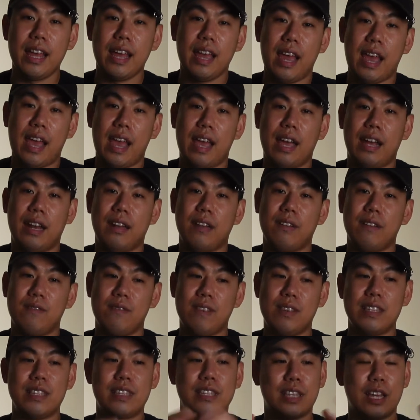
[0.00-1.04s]
and
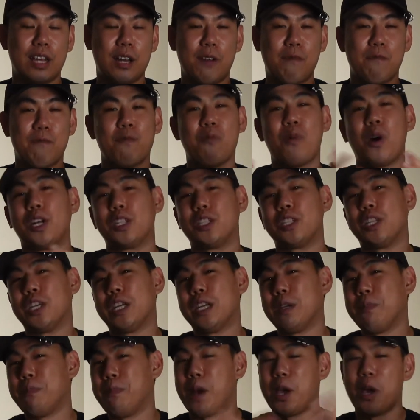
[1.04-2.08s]
instead of
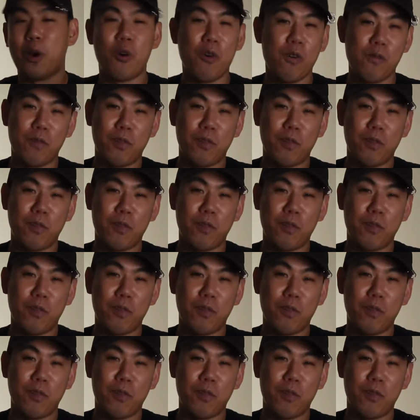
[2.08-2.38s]
watching my whole